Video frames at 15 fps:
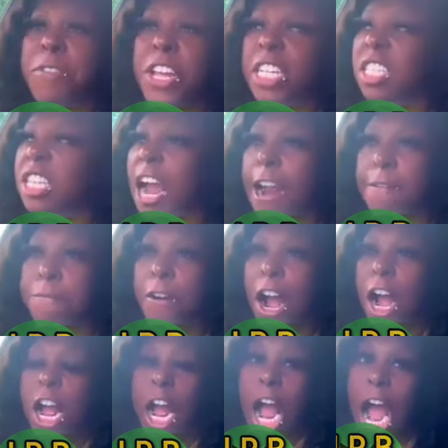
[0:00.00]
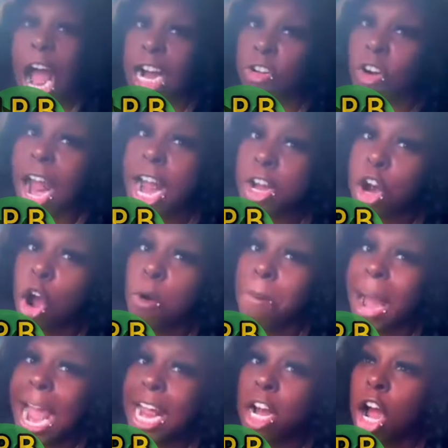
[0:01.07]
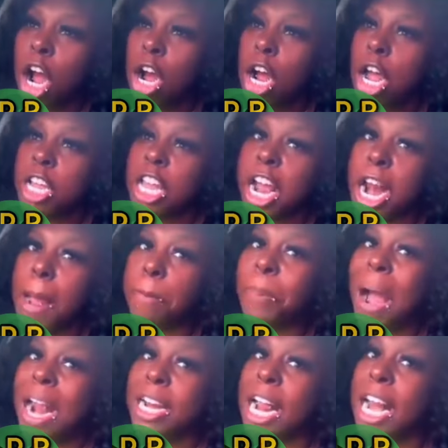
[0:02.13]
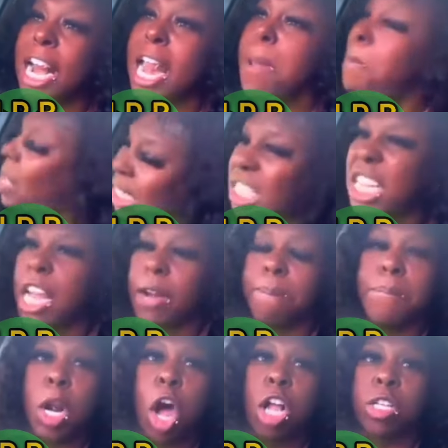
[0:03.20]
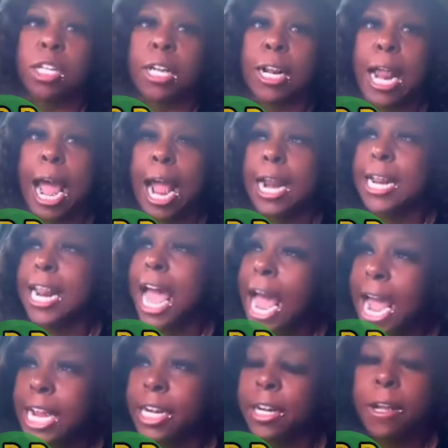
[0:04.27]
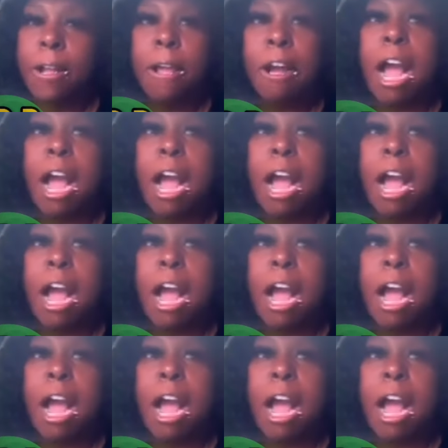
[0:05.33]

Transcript: me feel sorry for. And right now, Milo, you're up on the limited blood clot line.